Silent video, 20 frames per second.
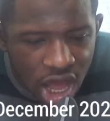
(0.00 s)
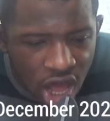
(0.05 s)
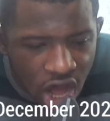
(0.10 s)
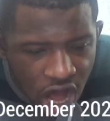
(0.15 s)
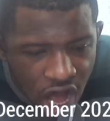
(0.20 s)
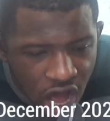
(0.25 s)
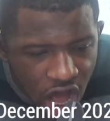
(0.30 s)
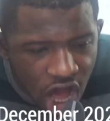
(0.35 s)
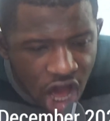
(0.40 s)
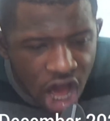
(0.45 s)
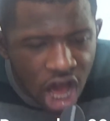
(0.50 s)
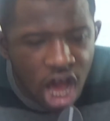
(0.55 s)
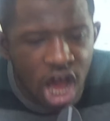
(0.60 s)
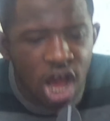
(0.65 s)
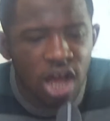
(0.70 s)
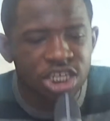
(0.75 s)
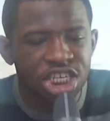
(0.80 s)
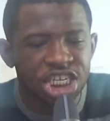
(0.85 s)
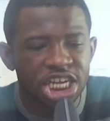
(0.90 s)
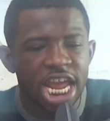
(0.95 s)

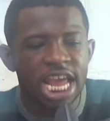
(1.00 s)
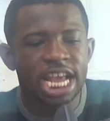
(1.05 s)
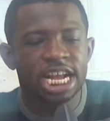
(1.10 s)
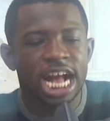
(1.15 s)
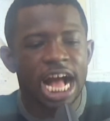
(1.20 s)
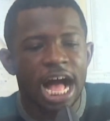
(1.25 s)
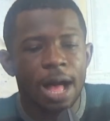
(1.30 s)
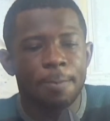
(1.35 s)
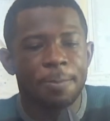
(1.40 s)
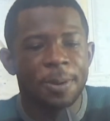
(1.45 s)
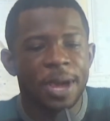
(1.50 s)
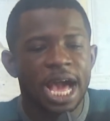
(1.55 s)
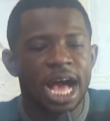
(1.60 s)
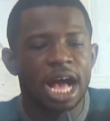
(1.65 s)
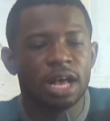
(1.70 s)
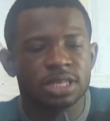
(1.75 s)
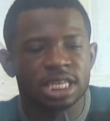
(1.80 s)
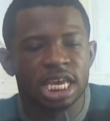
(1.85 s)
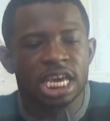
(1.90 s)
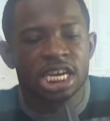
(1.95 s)
Oh, jingle
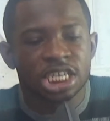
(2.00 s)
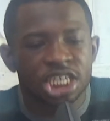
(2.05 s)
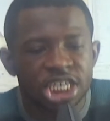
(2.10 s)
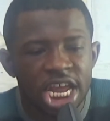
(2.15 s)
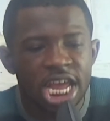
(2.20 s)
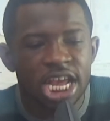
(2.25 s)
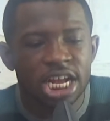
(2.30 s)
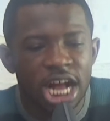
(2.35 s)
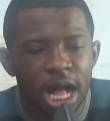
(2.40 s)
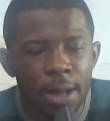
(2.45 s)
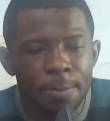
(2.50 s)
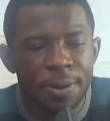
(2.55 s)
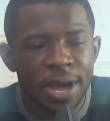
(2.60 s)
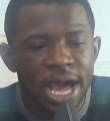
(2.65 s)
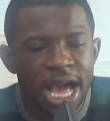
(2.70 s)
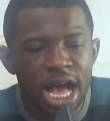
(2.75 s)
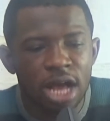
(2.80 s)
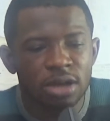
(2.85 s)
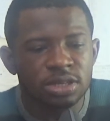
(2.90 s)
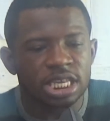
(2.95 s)
bells, jingle
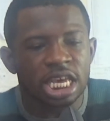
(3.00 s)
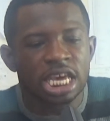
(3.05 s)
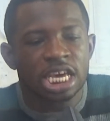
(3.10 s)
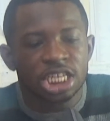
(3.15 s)
bells,